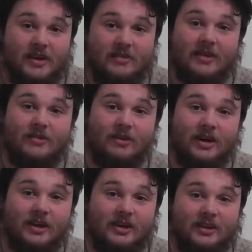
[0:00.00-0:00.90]
That sounds
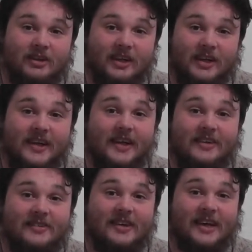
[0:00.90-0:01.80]
like a good idea,
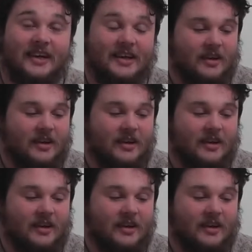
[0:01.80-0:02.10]
doesn't it?